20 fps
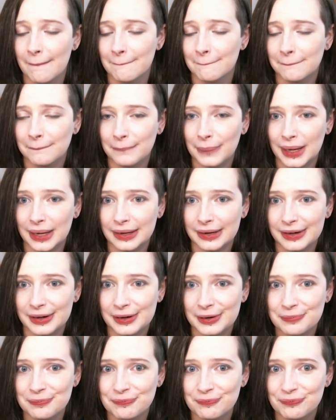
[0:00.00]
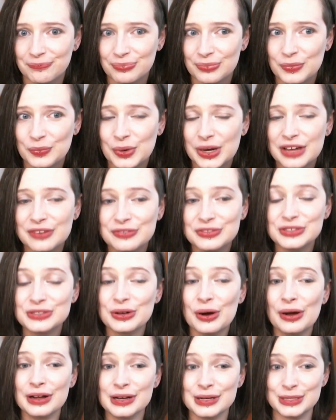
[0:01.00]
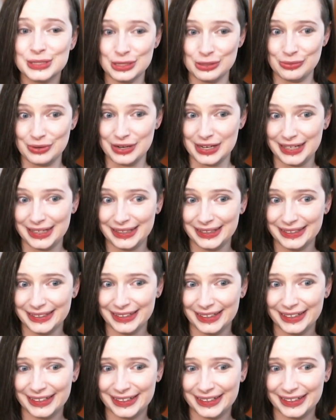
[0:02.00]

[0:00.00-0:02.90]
But what I've started doing,